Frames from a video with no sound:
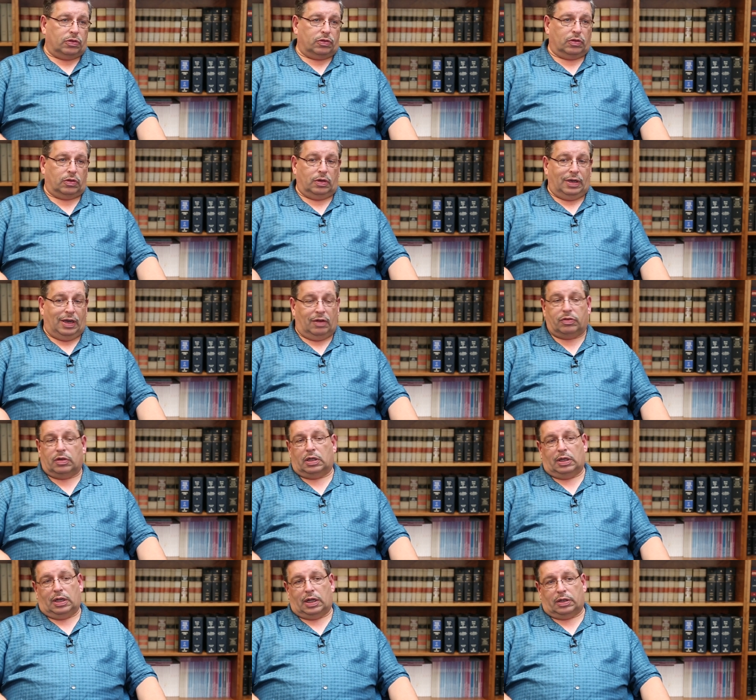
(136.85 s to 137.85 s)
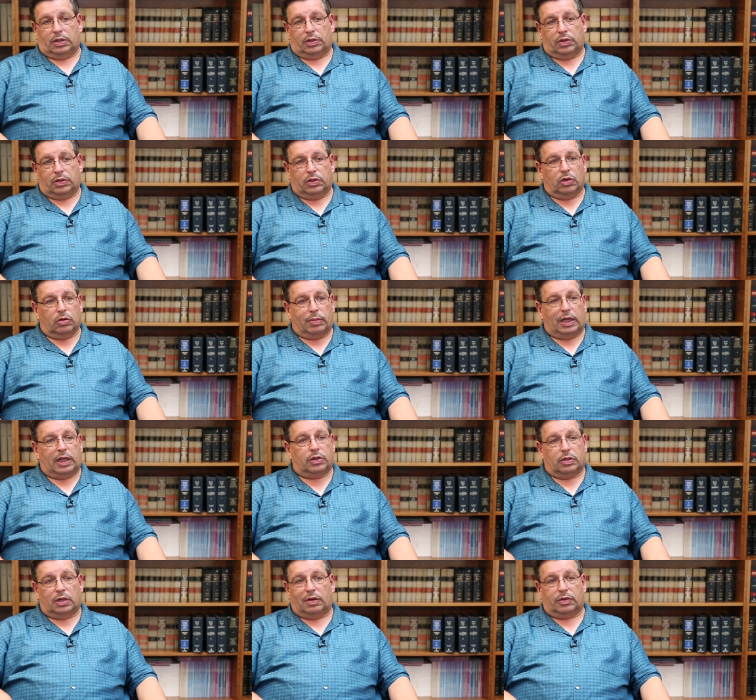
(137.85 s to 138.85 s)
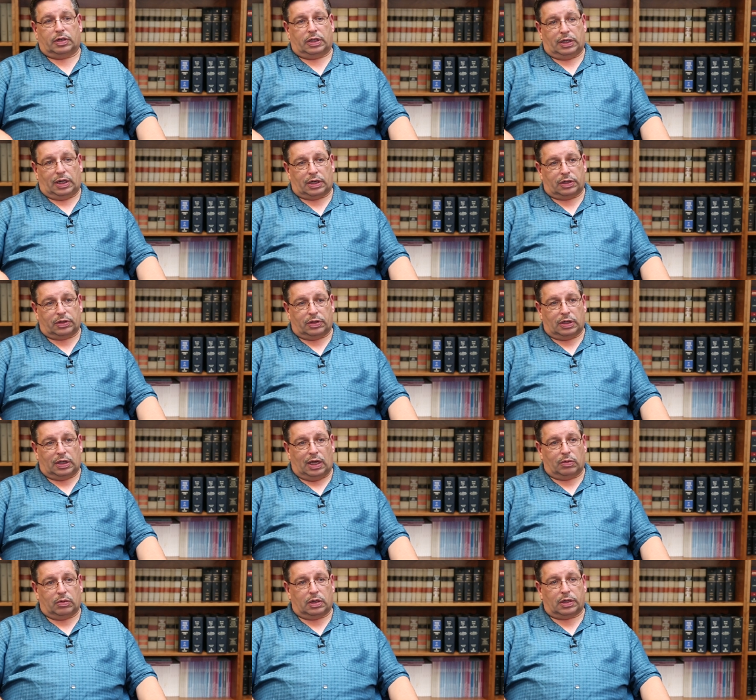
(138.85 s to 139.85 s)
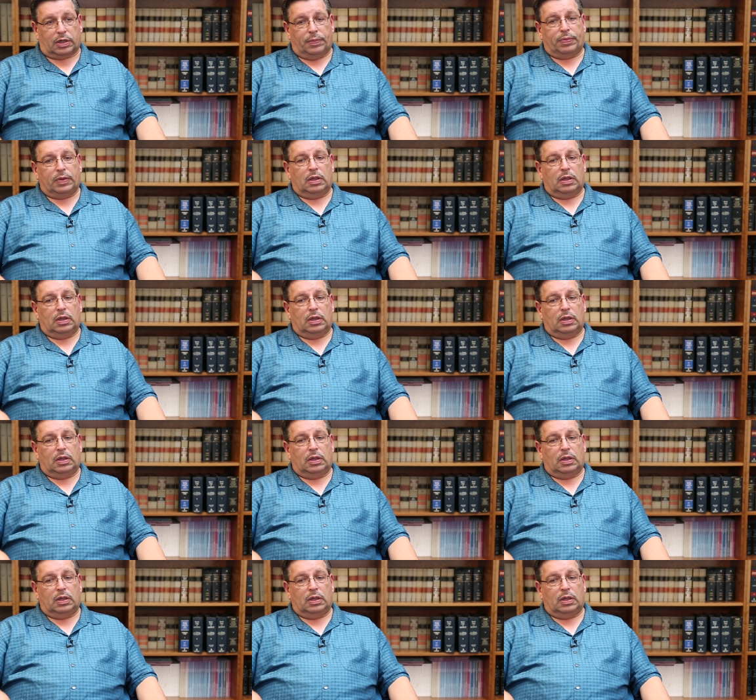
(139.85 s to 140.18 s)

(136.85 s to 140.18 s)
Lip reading: So they're never connected to the domain, they're never connected to the network,